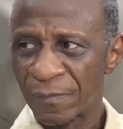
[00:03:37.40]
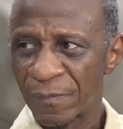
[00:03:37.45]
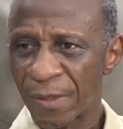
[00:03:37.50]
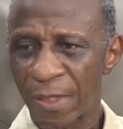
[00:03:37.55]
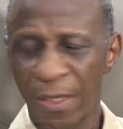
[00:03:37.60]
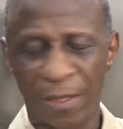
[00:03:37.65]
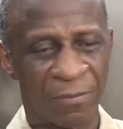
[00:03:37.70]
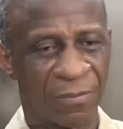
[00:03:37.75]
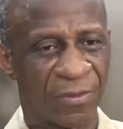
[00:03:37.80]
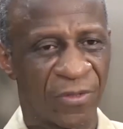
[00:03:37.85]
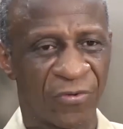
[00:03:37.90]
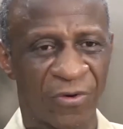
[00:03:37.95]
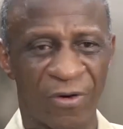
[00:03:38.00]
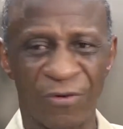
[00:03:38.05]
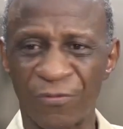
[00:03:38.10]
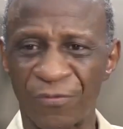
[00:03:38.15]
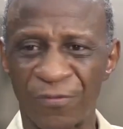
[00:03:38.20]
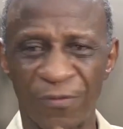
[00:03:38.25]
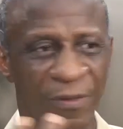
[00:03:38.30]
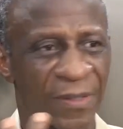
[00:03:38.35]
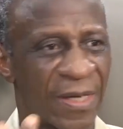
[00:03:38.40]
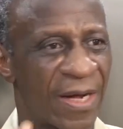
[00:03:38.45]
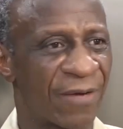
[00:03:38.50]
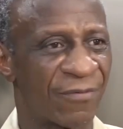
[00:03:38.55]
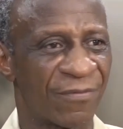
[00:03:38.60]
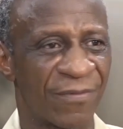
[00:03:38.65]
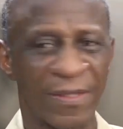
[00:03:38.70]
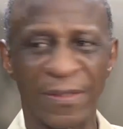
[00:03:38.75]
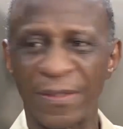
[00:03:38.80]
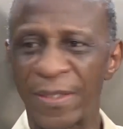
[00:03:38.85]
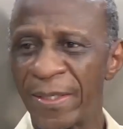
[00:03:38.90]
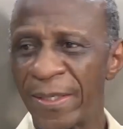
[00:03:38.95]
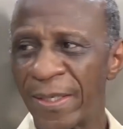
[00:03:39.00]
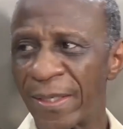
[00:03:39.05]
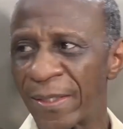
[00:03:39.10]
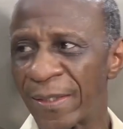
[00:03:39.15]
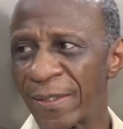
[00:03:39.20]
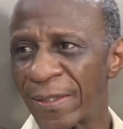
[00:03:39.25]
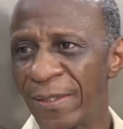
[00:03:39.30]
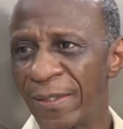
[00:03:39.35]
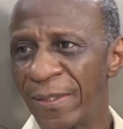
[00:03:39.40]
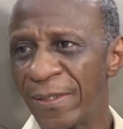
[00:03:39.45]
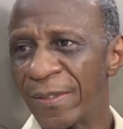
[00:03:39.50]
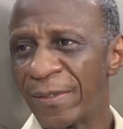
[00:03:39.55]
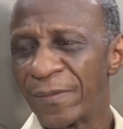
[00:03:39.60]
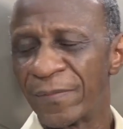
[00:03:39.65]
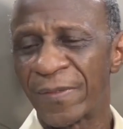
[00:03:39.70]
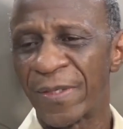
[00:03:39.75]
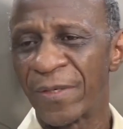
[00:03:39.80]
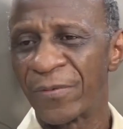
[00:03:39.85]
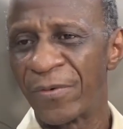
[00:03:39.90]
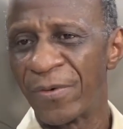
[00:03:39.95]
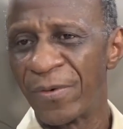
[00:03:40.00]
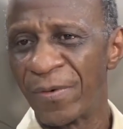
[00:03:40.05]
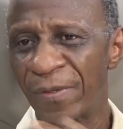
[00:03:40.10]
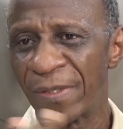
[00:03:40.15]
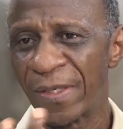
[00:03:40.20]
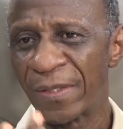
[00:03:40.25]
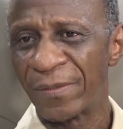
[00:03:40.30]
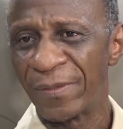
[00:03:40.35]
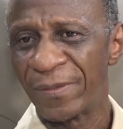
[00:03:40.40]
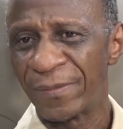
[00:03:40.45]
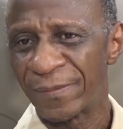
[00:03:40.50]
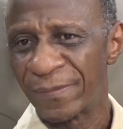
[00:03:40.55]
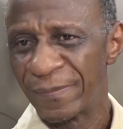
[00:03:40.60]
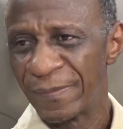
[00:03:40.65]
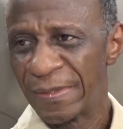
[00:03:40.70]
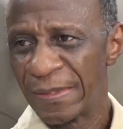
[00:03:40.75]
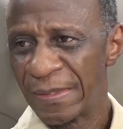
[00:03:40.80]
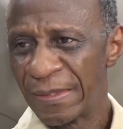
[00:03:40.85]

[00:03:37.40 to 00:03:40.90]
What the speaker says: Cambridge, Oxford, Harvard, Yale. You can go on and on.